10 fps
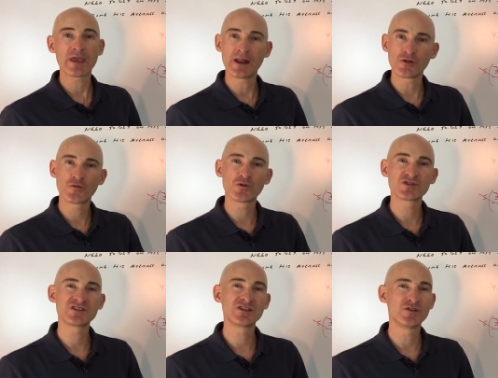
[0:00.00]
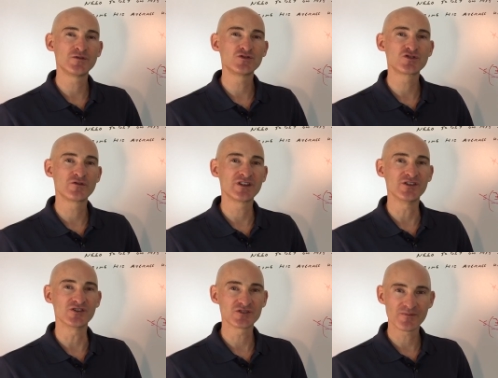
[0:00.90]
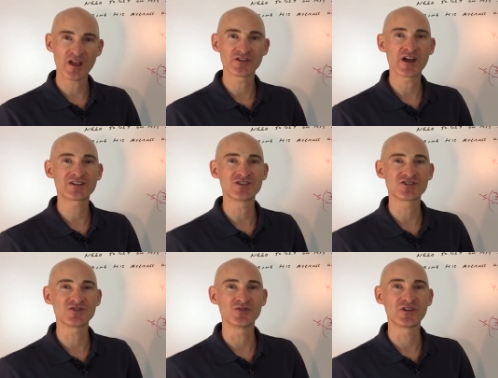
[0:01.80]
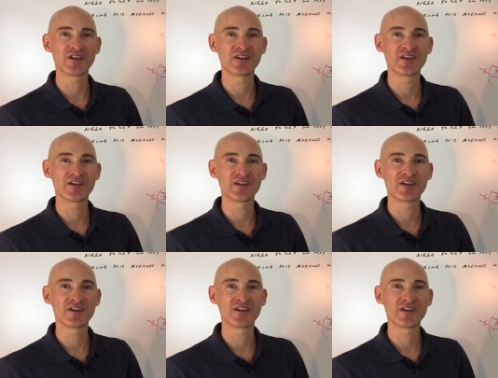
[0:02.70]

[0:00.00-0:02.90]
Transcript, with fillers: and I look forward to seeing the future videos. I'll talk to you soon.